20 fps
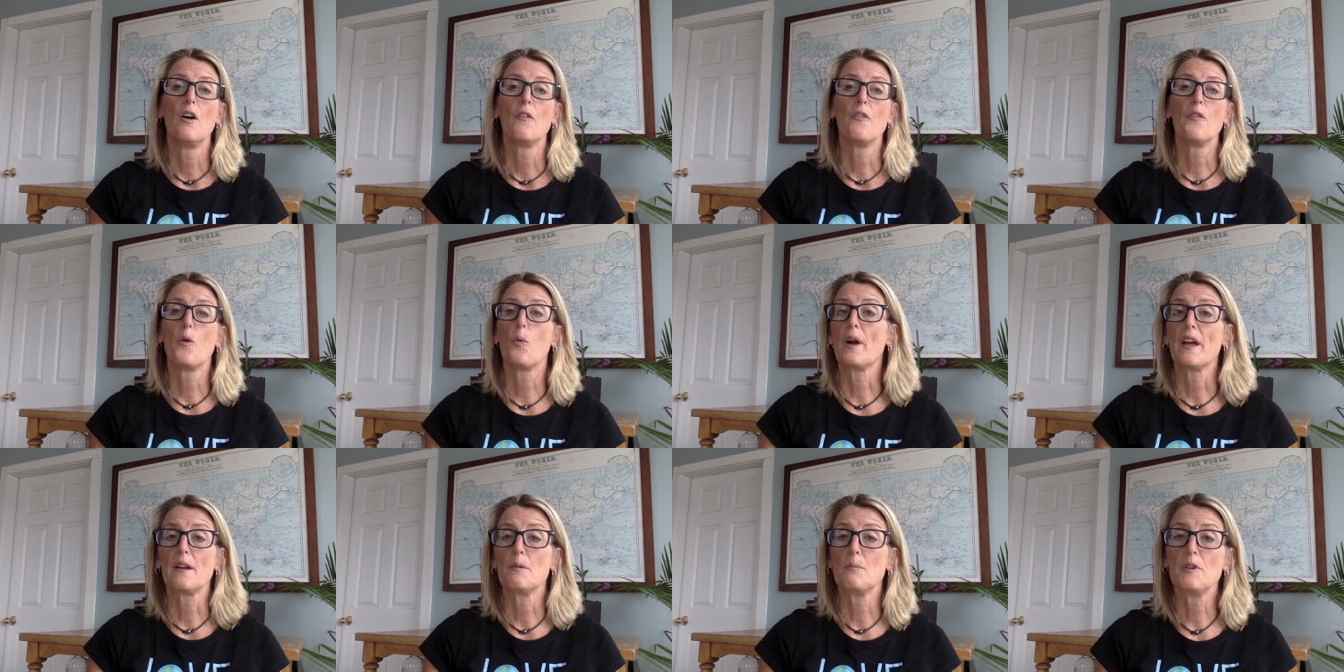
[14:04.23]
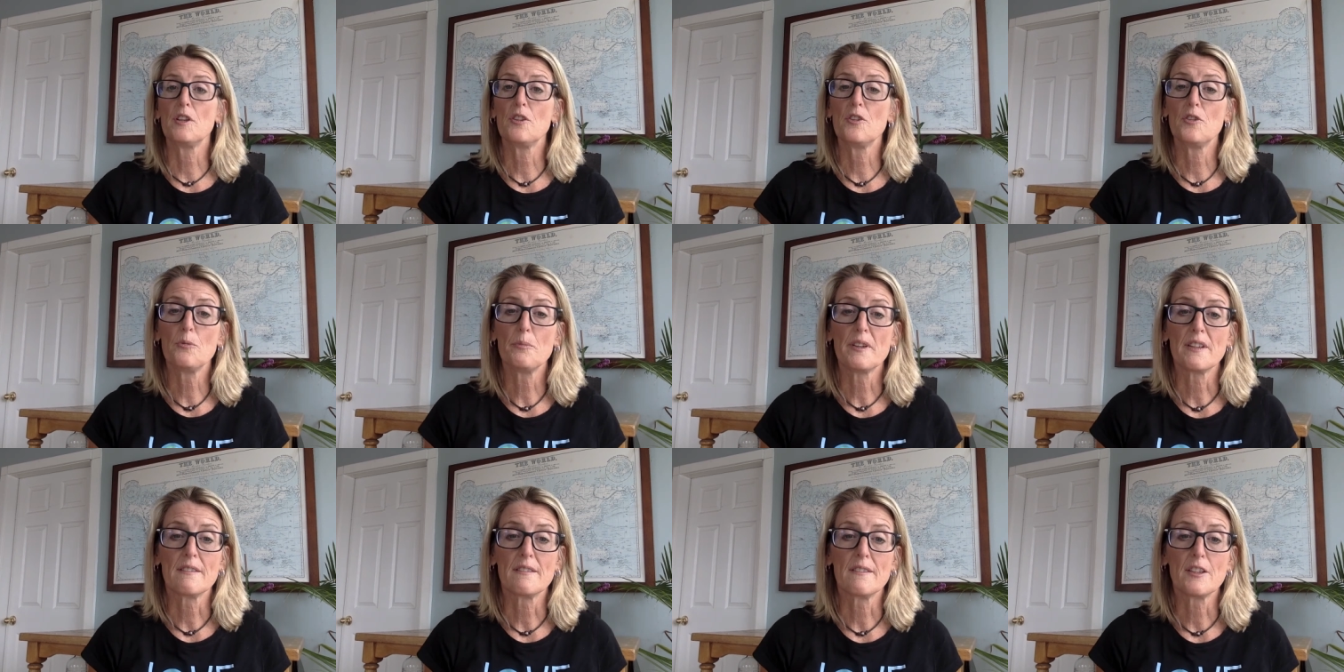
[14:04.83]
the way to be
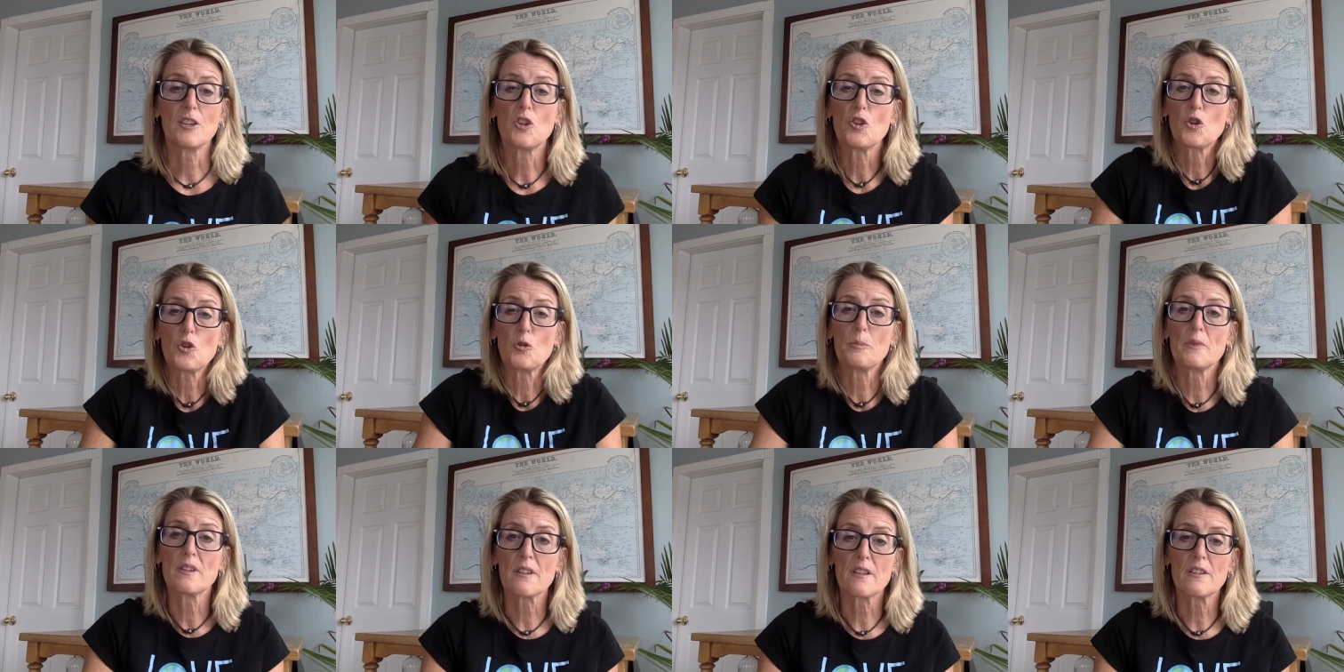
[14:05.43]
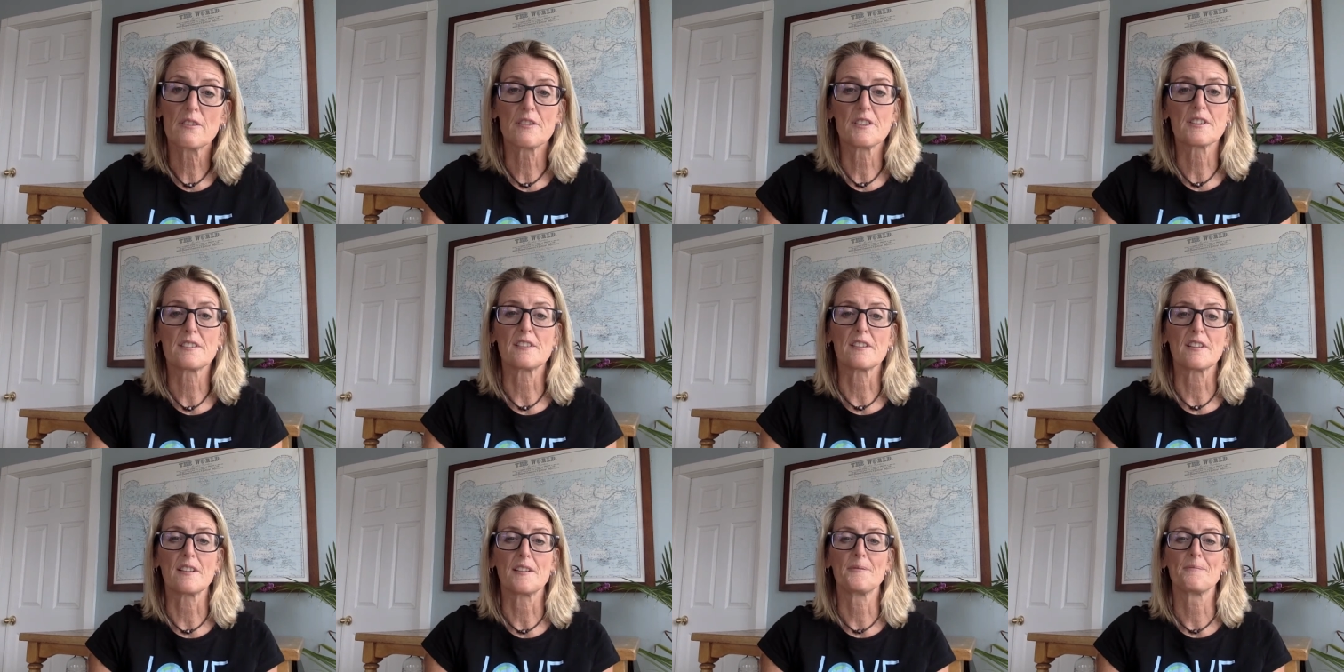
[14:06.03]
human, human
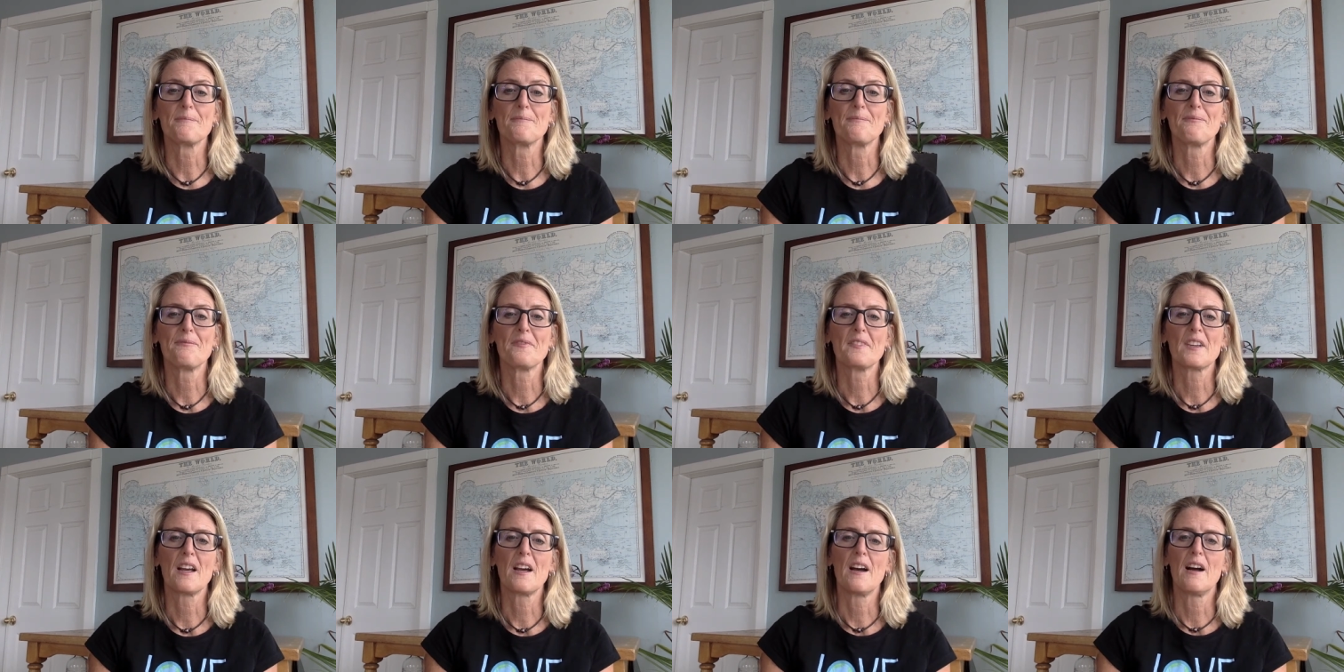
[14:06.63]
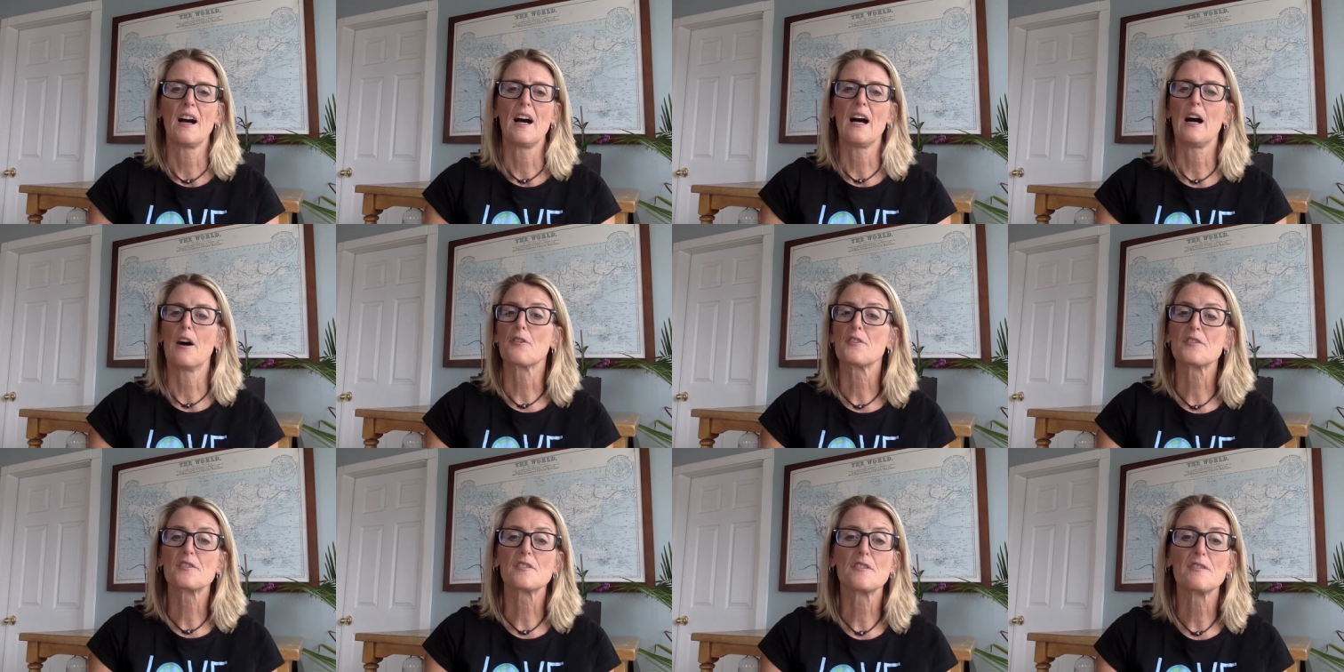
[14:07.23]
literacy, how
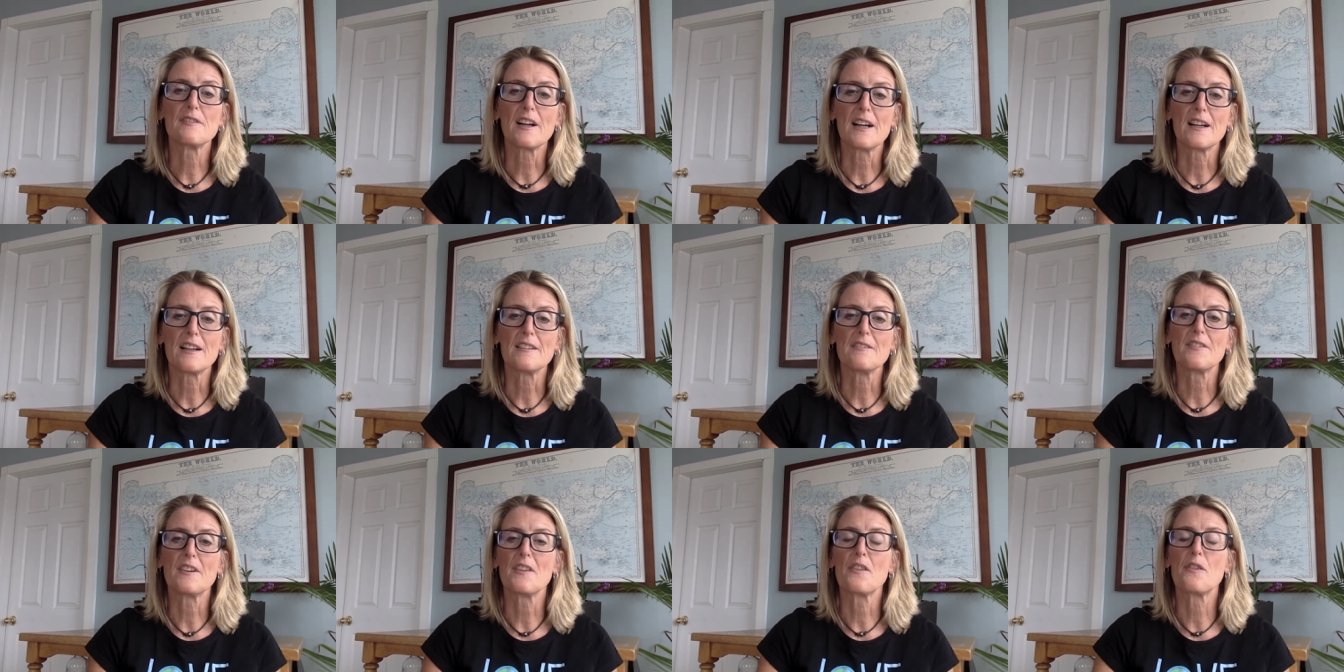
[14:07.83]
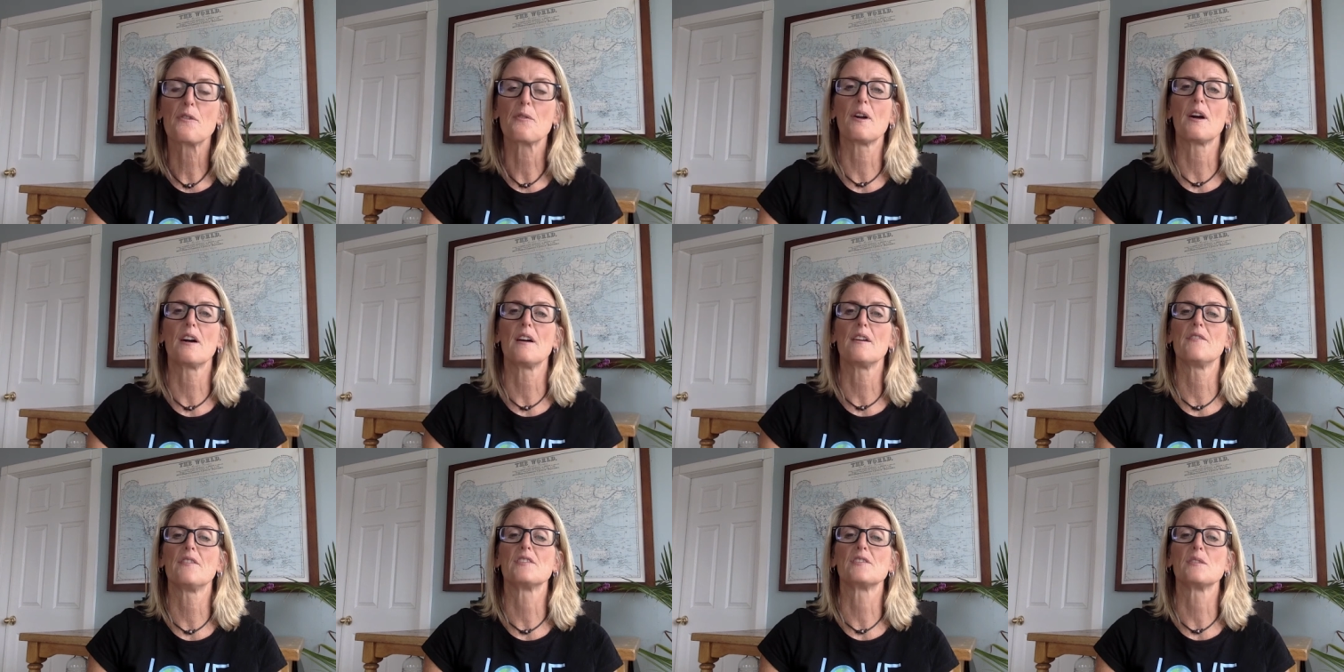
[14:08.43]
to Survive and
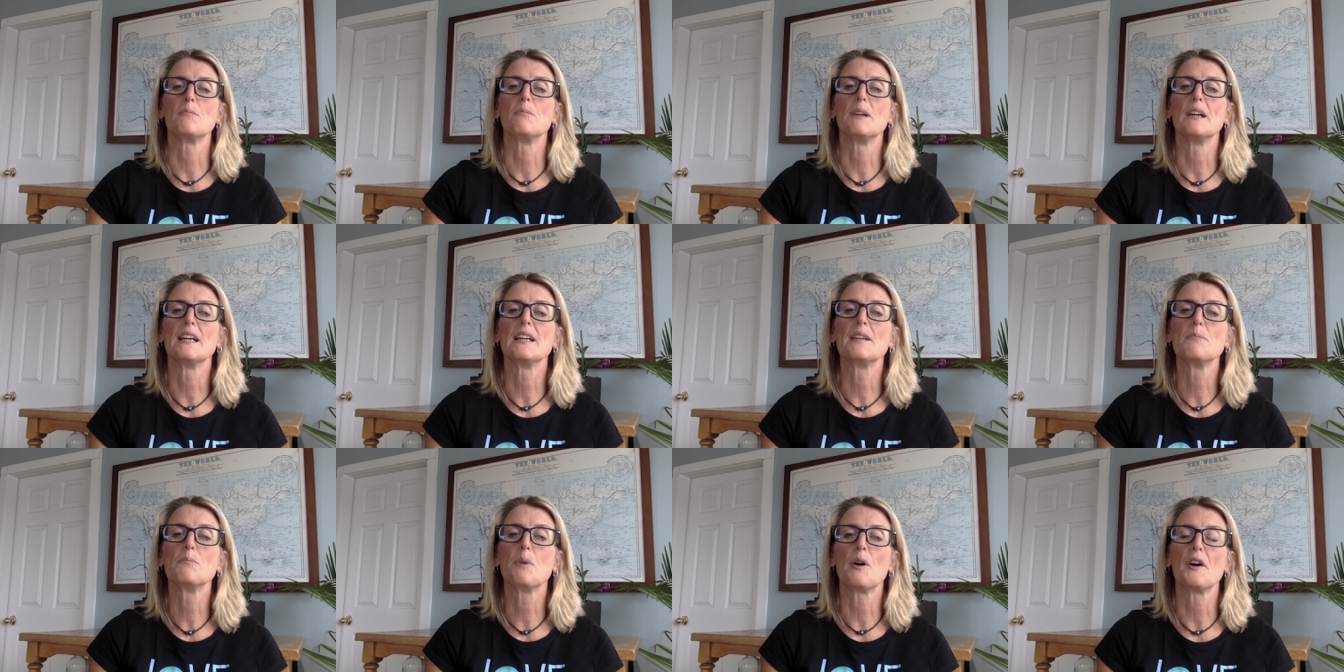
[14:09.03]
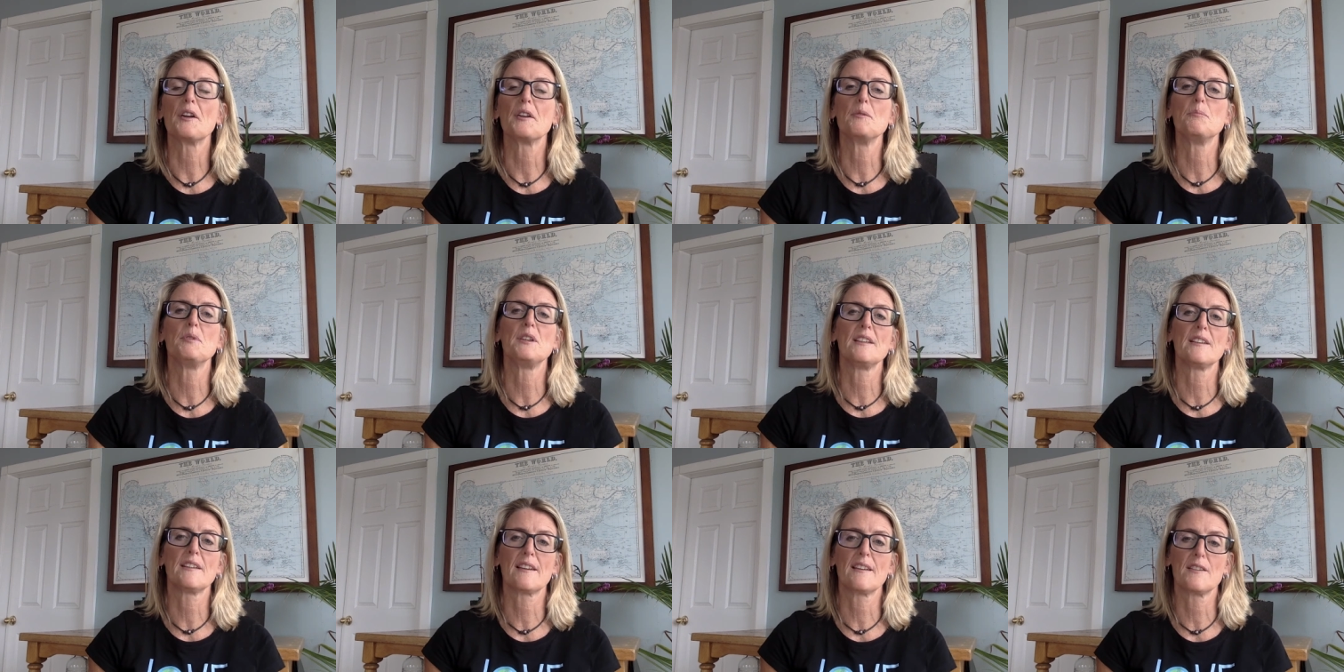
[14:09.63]
Thrive as a Mind Body
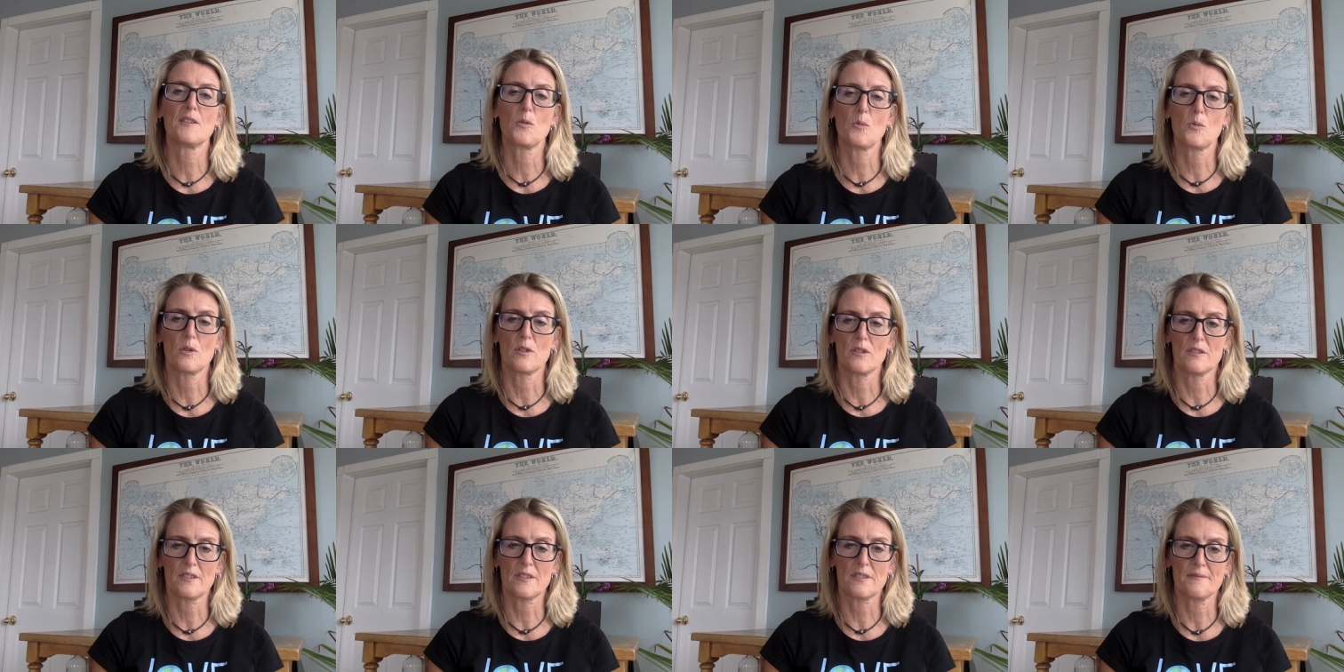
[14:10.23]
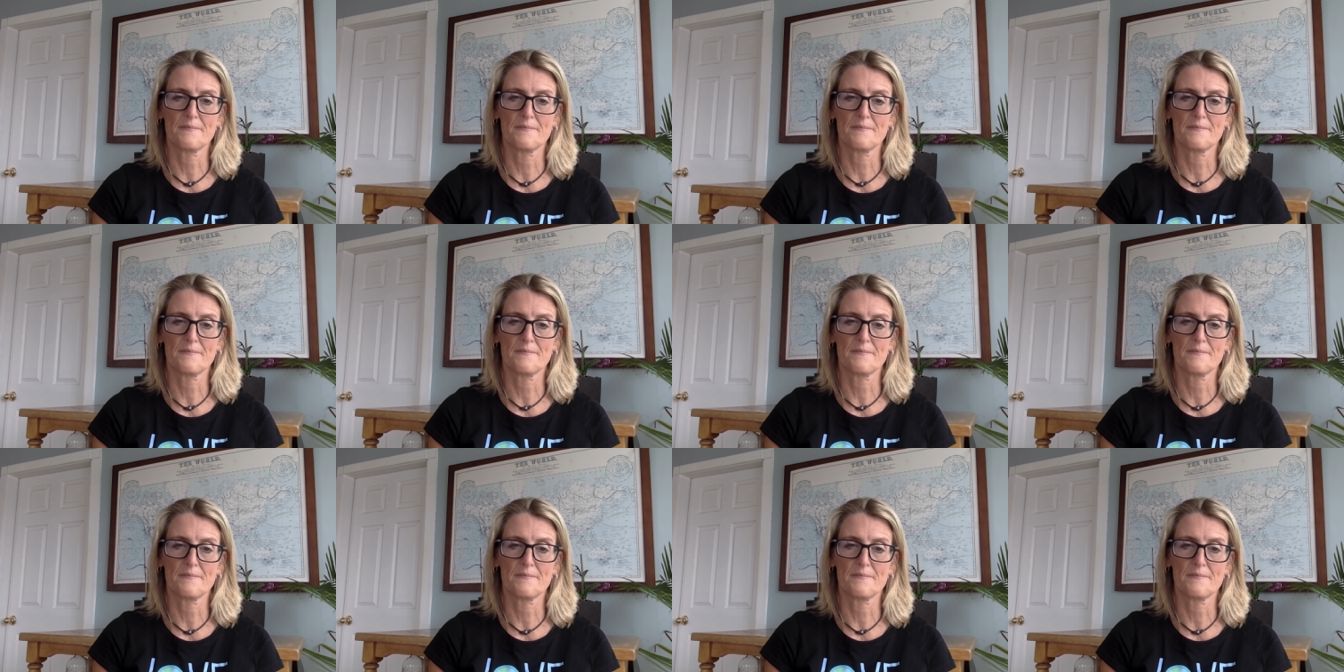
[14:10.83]
Being in the World.